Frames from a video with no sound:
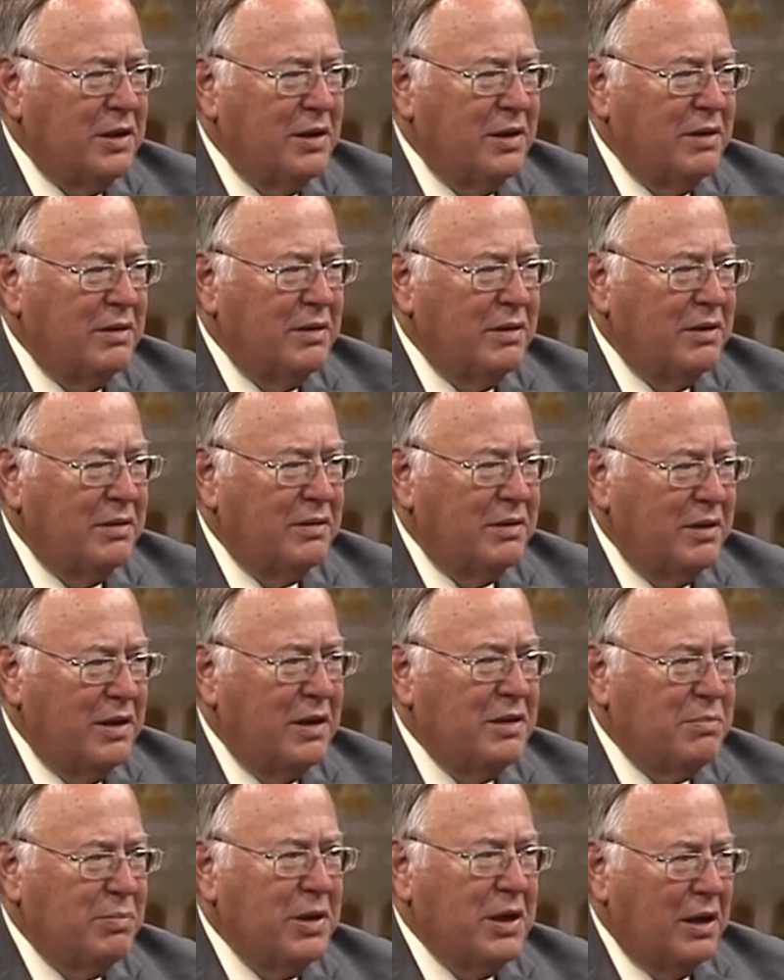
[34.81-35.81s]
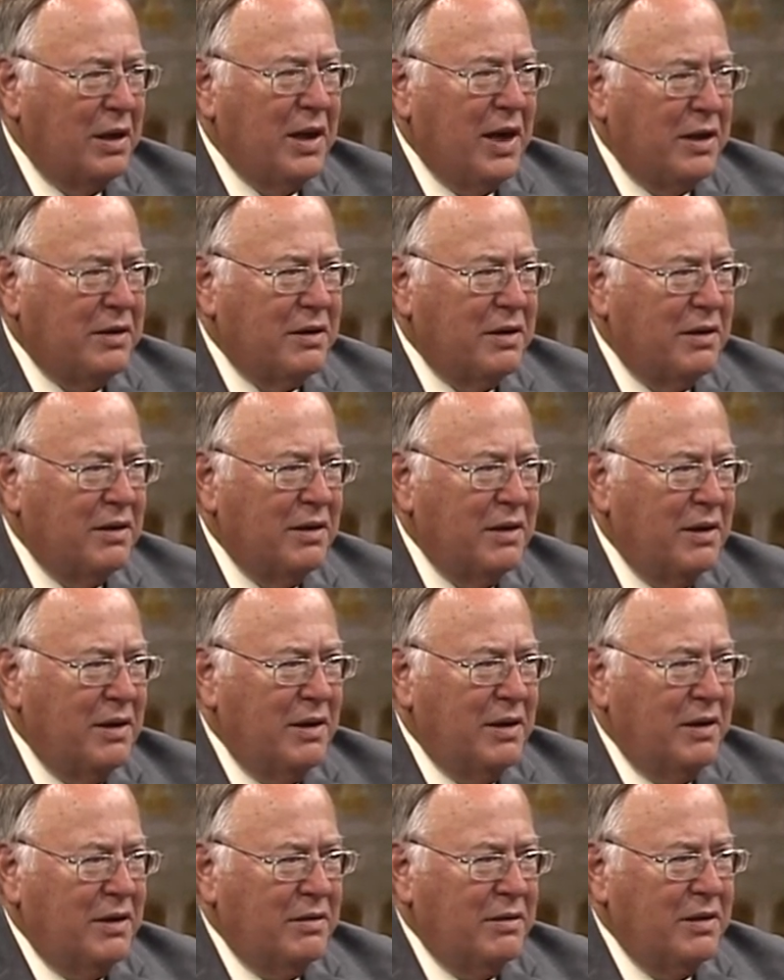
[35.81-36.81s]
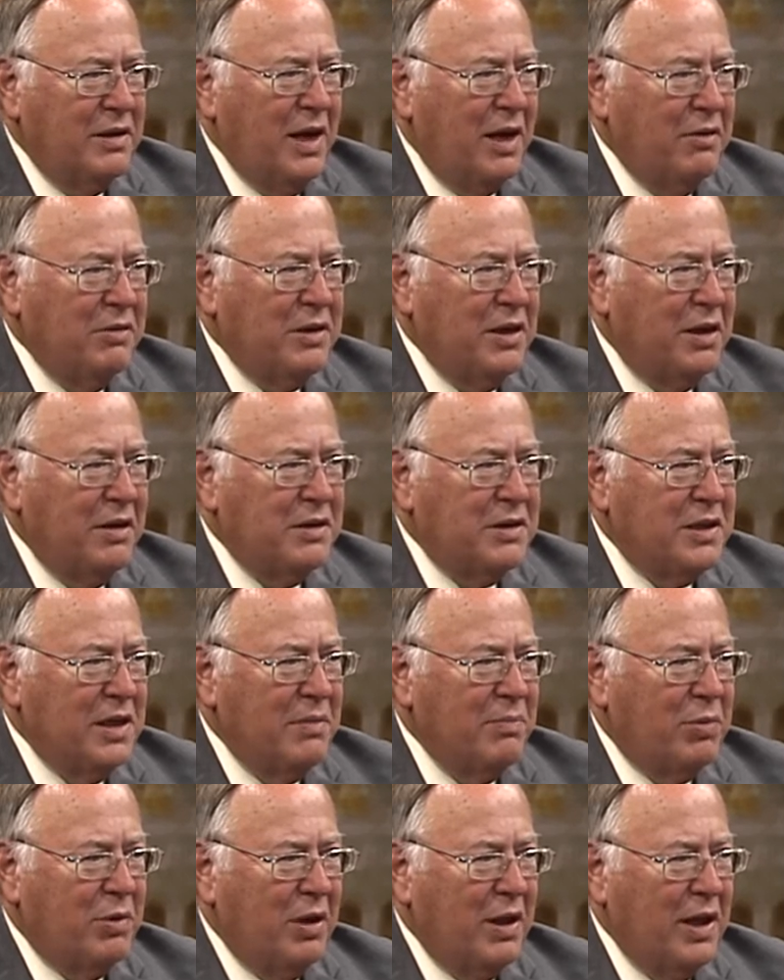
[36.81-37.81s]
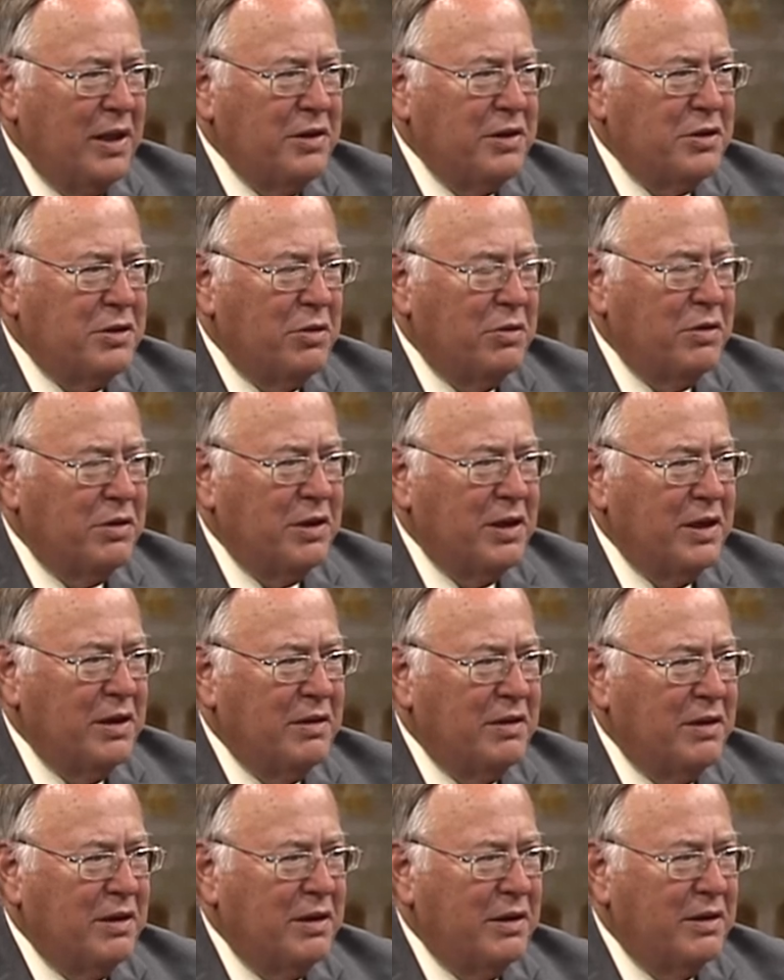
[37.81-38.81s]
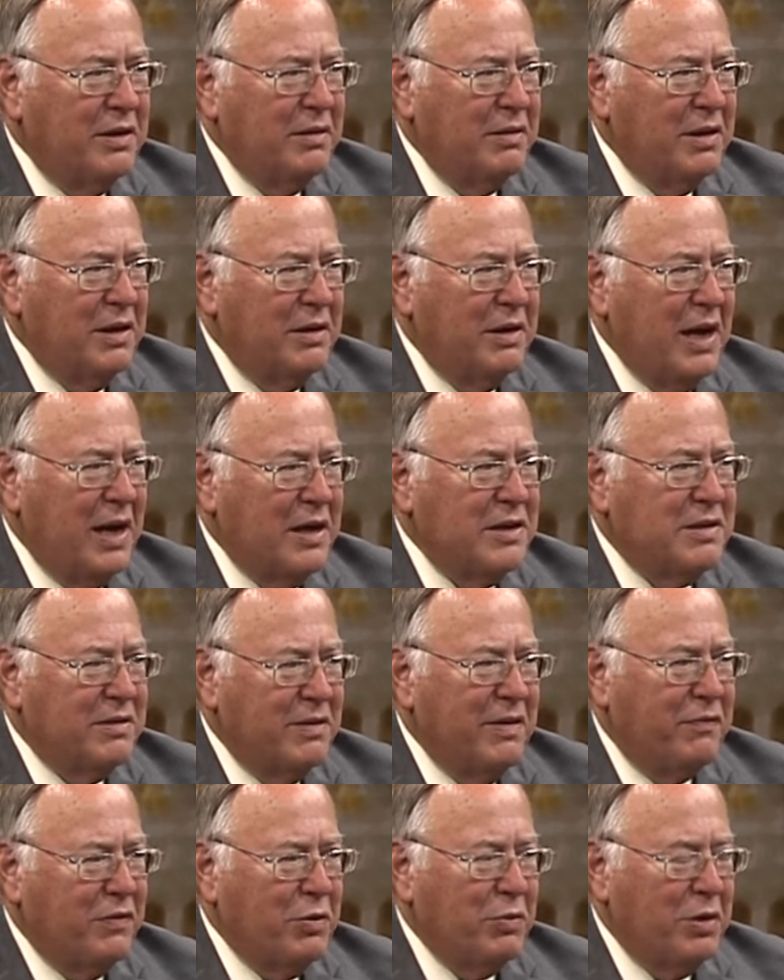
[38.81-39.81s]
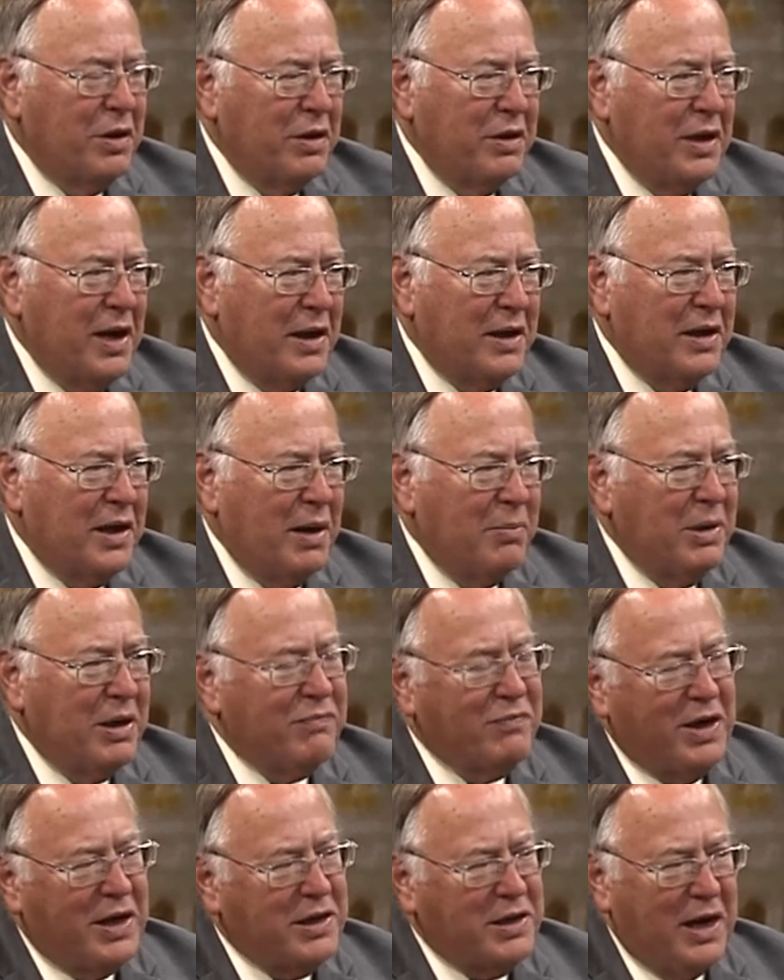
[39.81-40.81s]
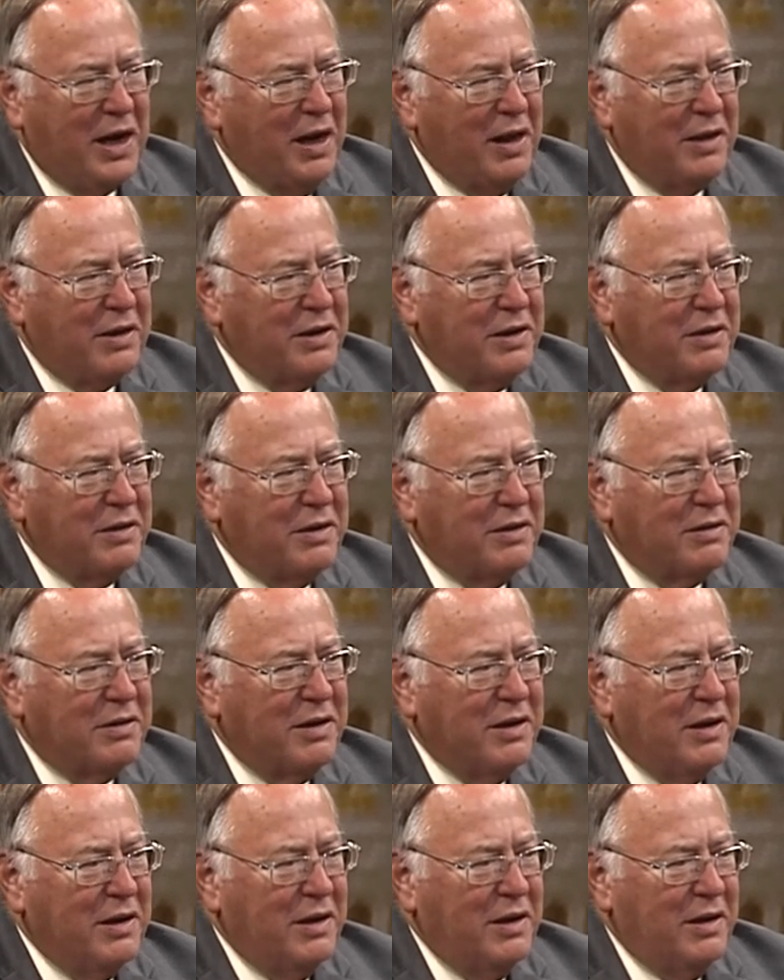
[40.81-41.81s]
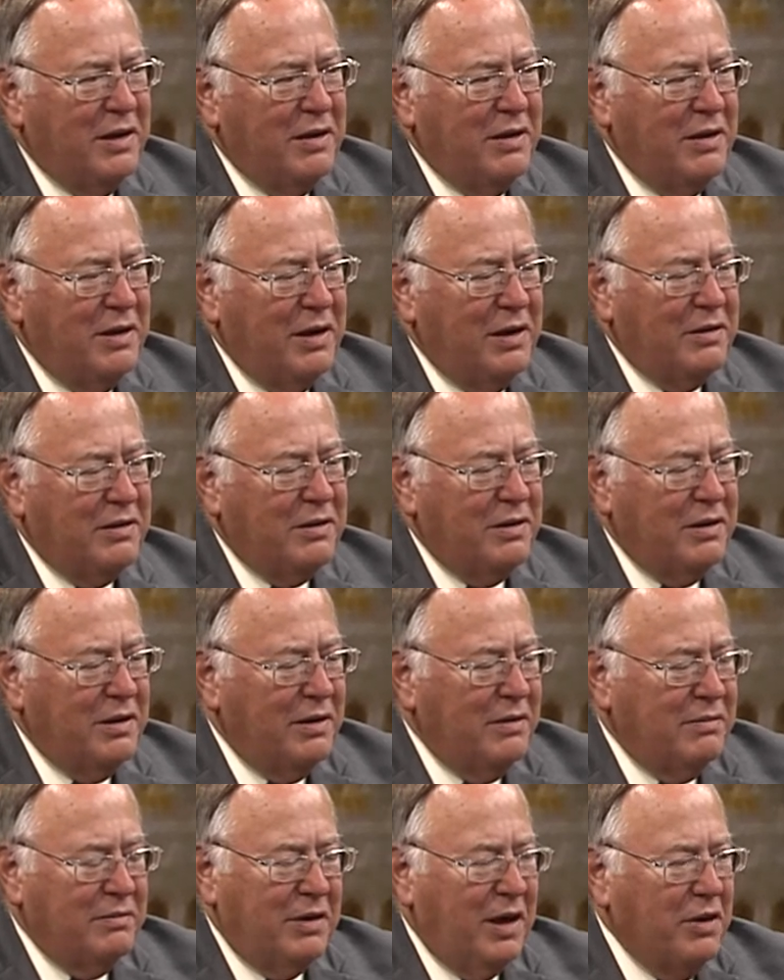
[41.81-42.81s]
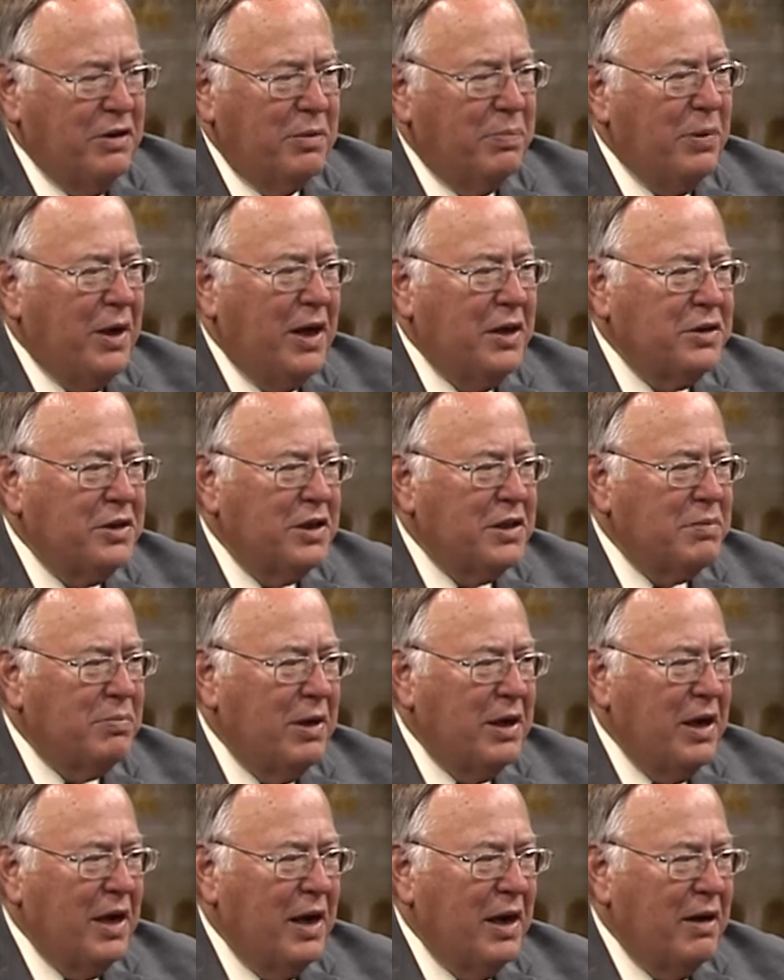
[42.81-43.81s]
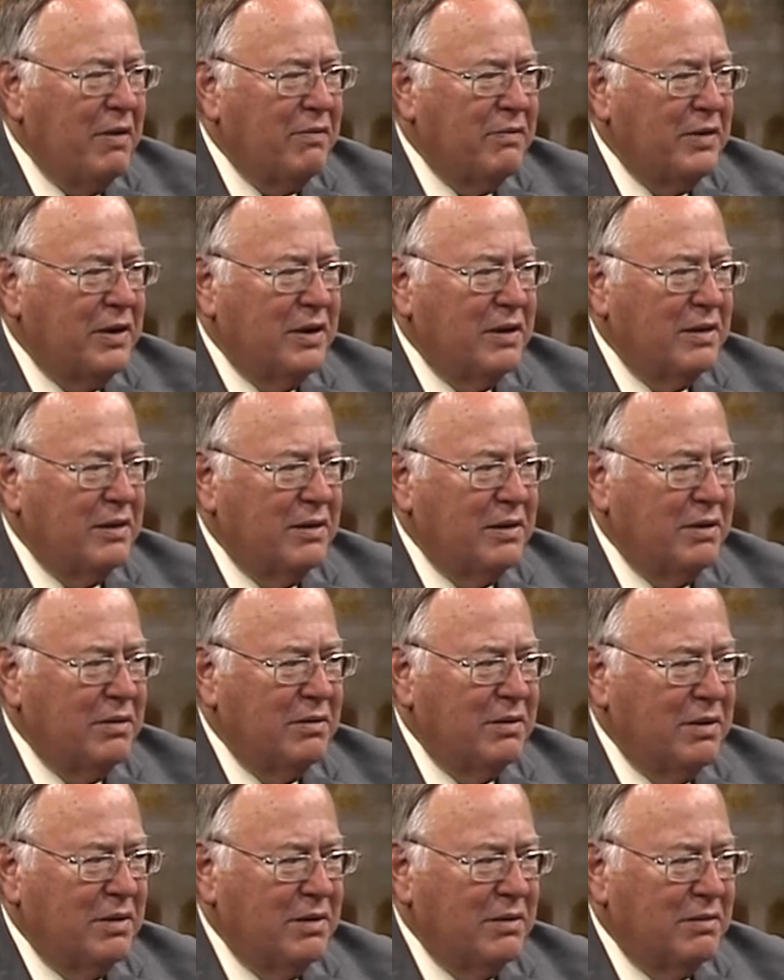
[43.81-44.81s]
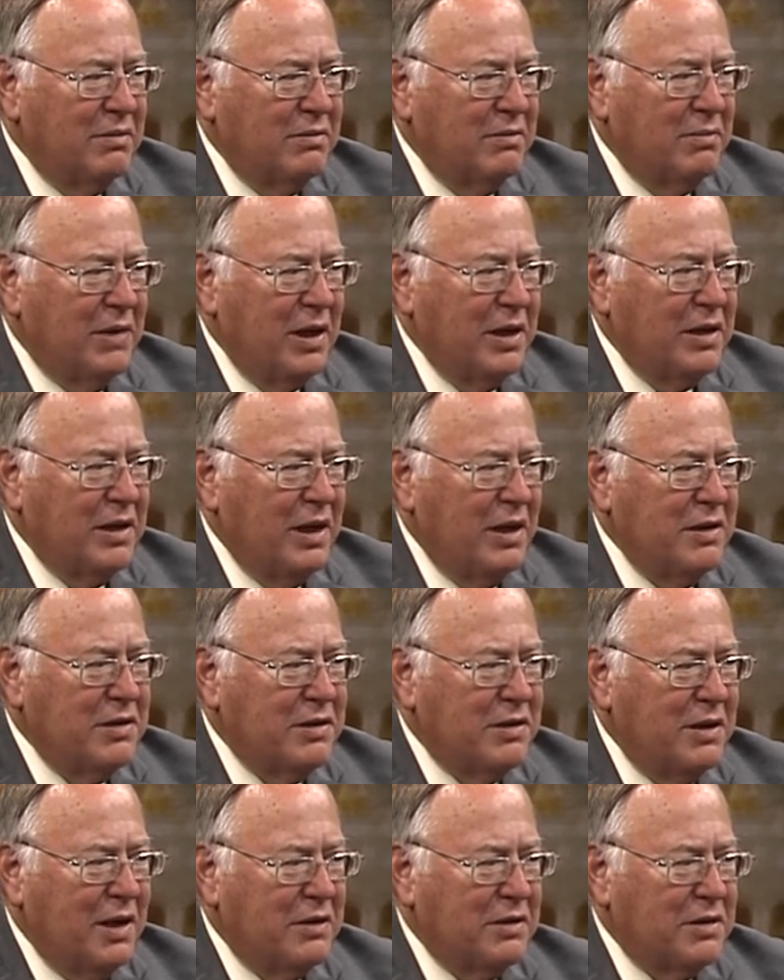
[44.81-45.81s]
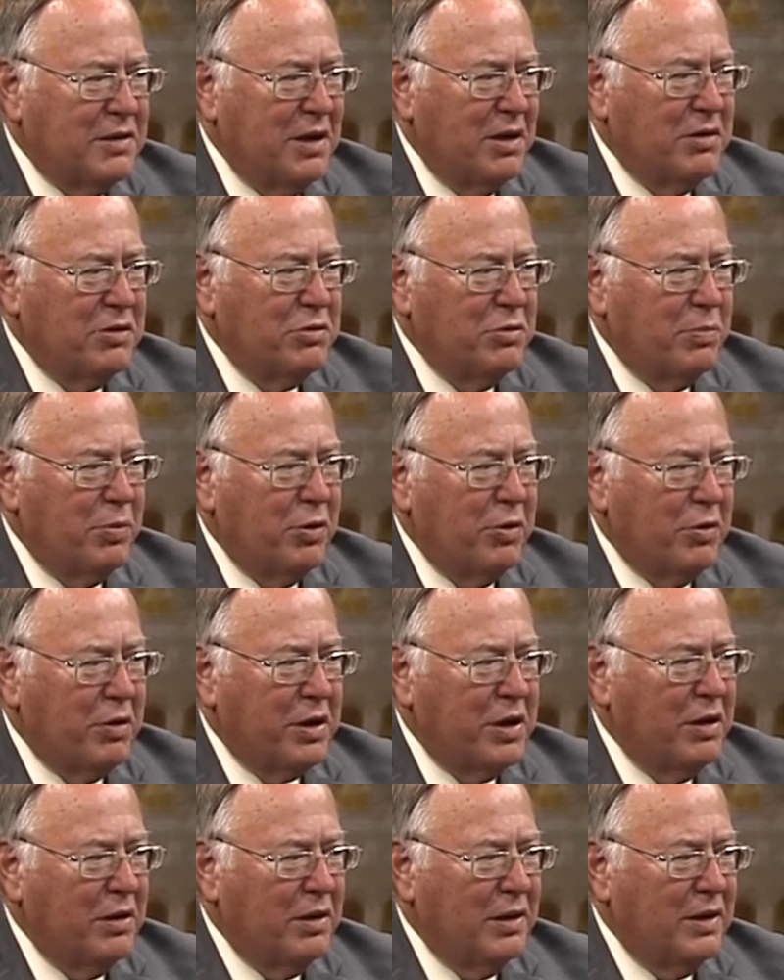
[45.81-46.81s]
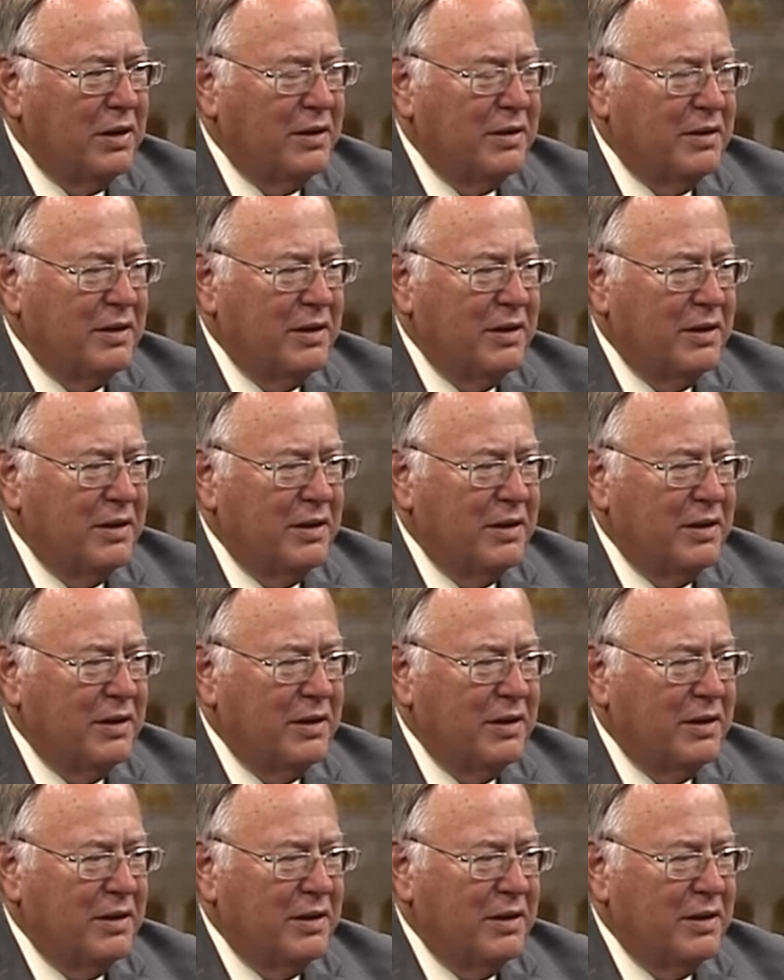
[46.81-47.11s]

Uh, it does mean a lot to, to downtown St. Paul. I just don't think that it, it has, if you will, the economic vitality that that uh, other projects may have. Uh, in, in my case, and not to sound too parochial, uh,